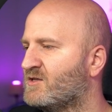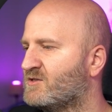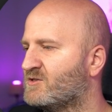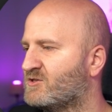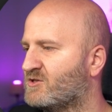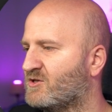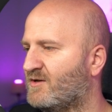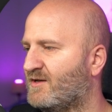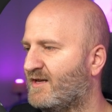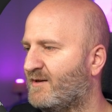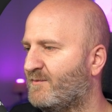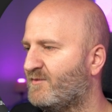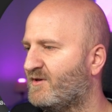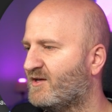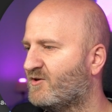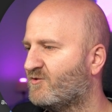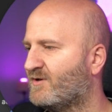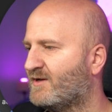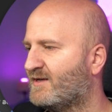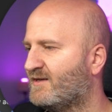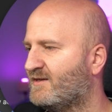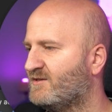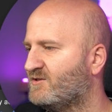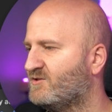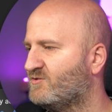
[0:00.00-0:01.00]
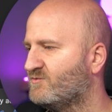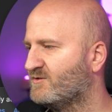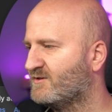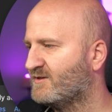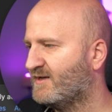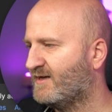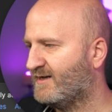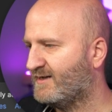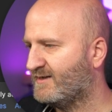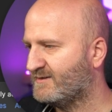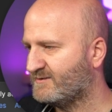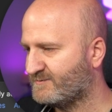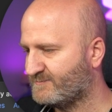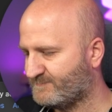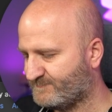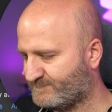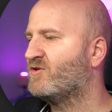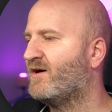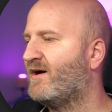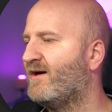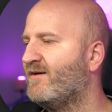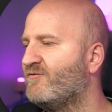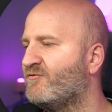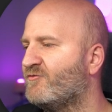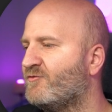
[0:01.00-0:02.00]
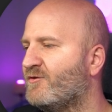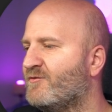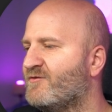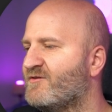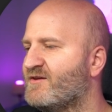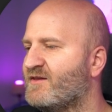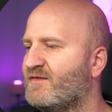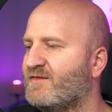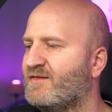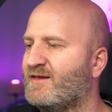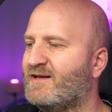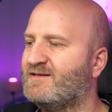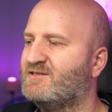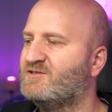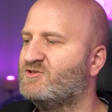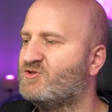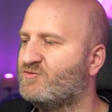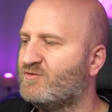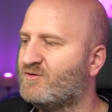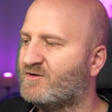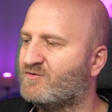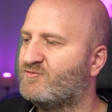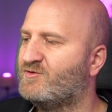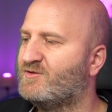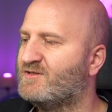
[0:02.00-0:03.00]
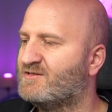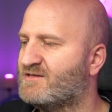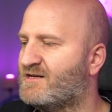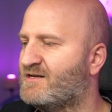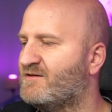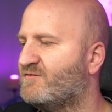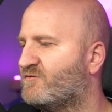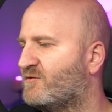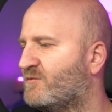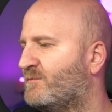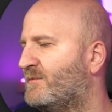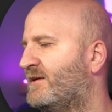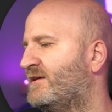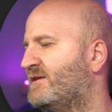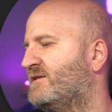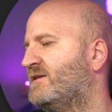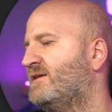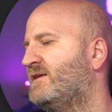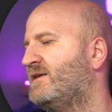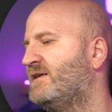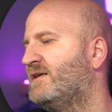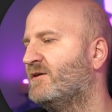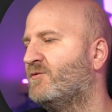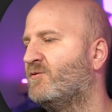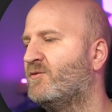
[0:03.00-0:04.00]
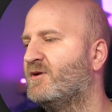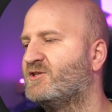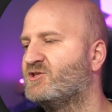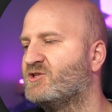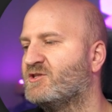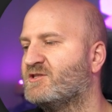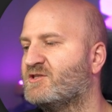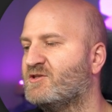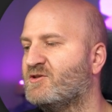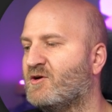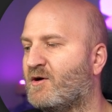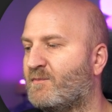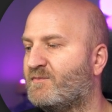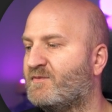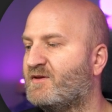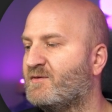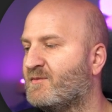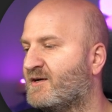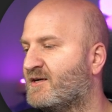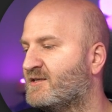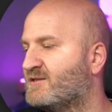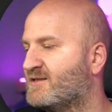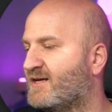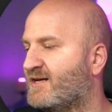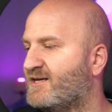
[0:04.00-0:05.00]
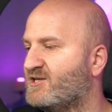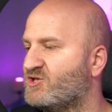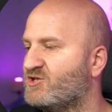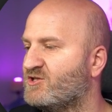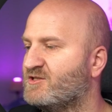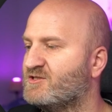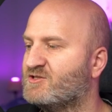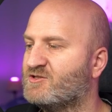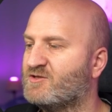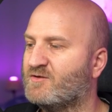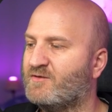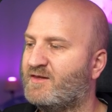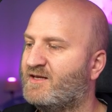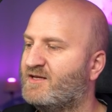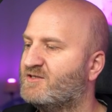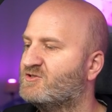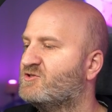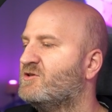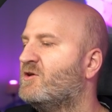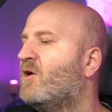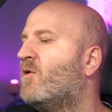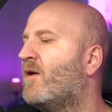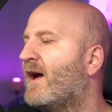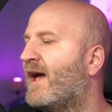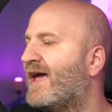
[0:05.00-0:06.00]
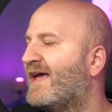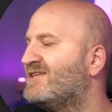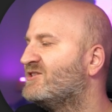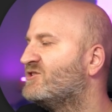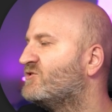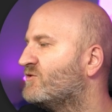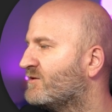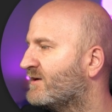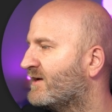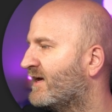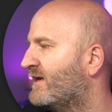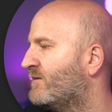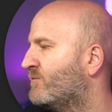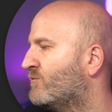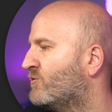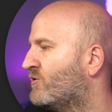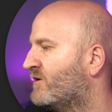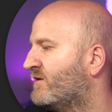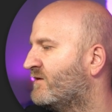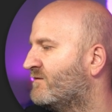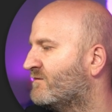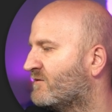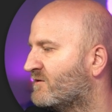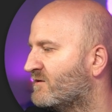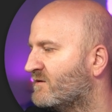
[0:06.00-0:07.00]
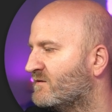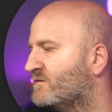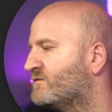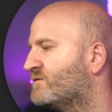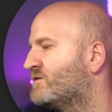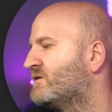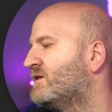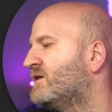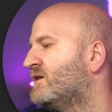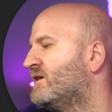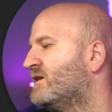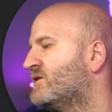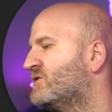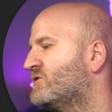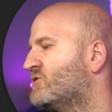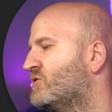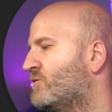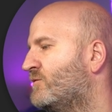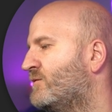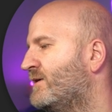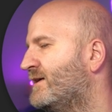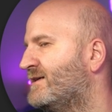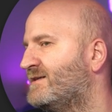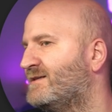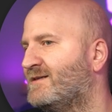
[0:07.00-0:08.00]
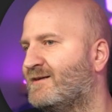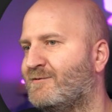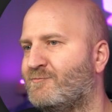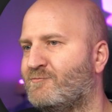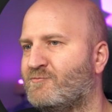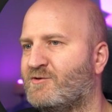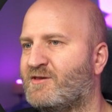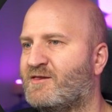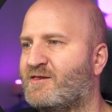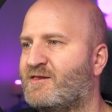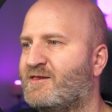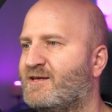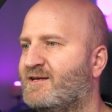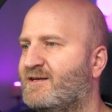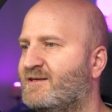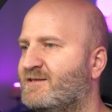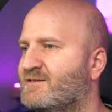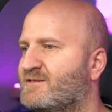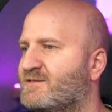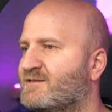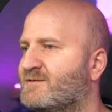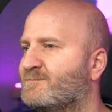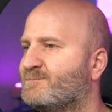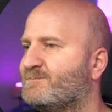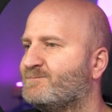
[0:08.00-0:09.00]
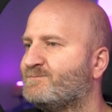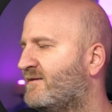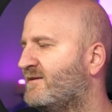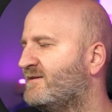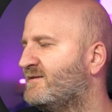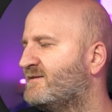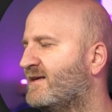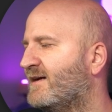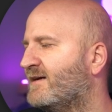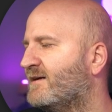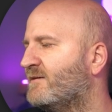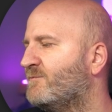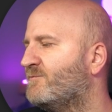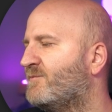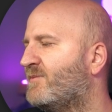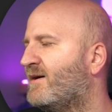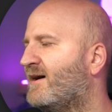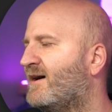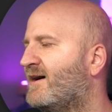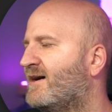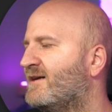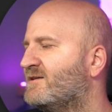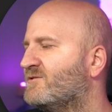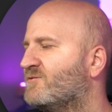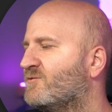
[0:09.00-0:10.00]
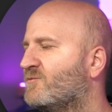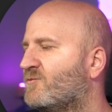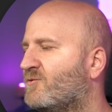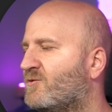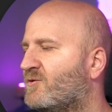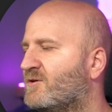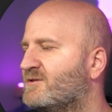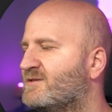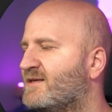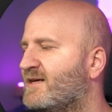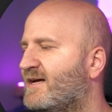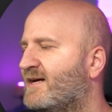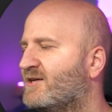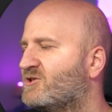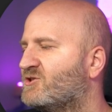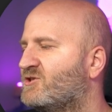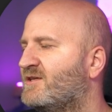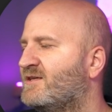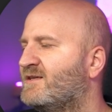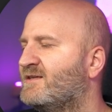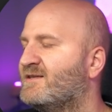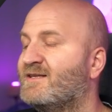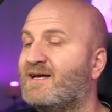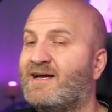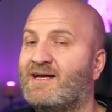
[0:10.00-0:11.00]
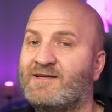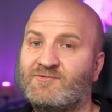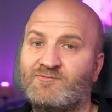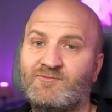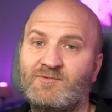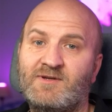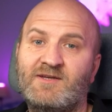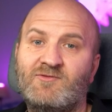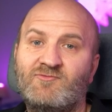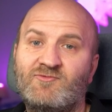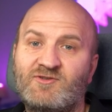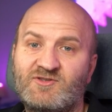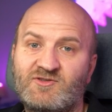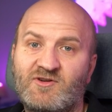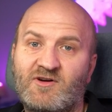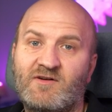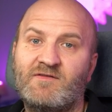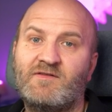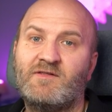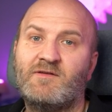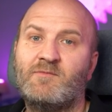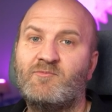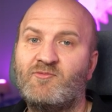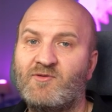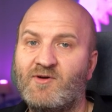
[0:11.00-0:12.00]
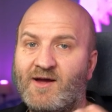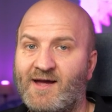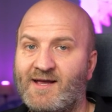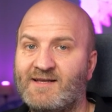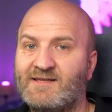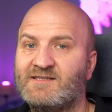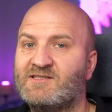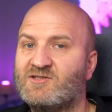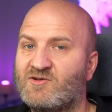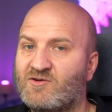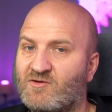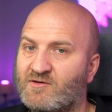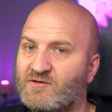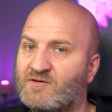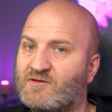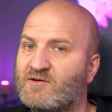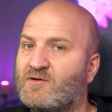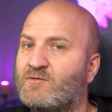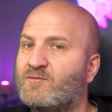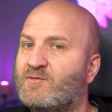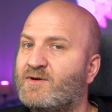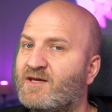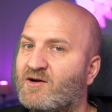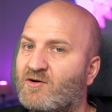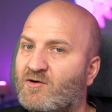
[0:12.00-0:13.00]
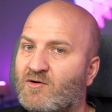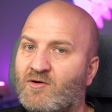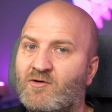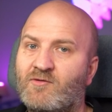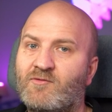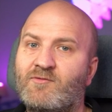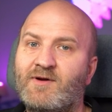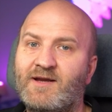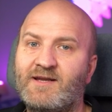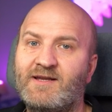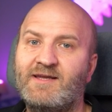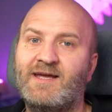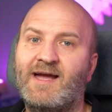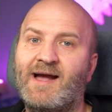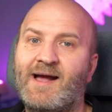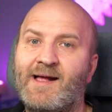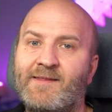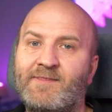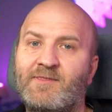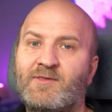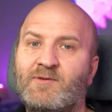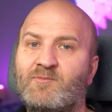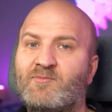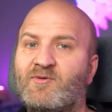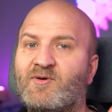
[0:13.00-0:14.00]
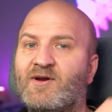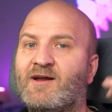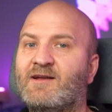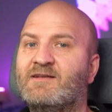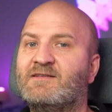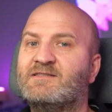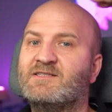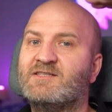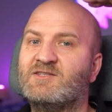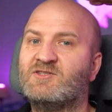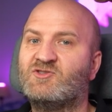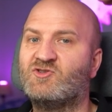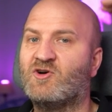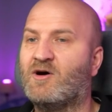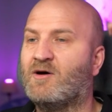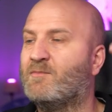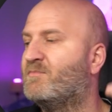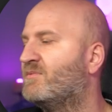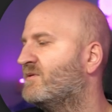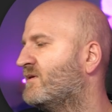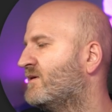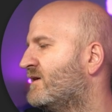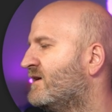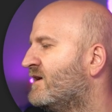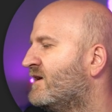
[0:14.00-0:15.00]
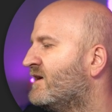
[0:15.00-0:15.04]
So let me quickly do that. So I've rewritten that to a result formatter here, which is an optimization, so there's no async anymore involved. So we are done with this. And the second part was actually that we resolved the brands, although we already had the brands at top.